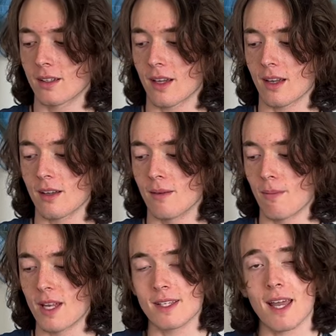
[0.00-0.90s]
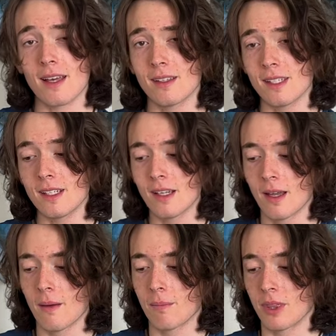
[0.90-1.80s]
kind of mentality,
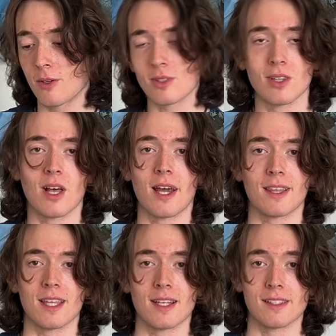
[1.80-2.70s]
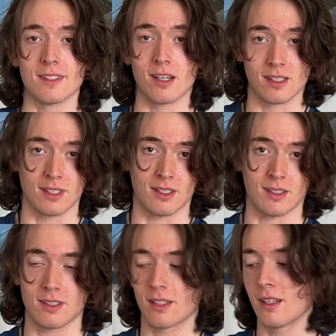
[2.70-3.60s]
but there's a lot that
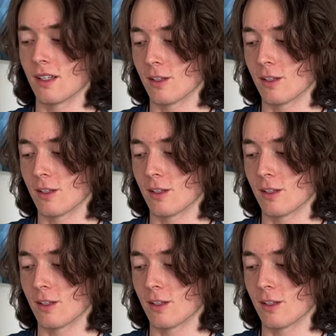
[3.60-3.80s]
doesn't.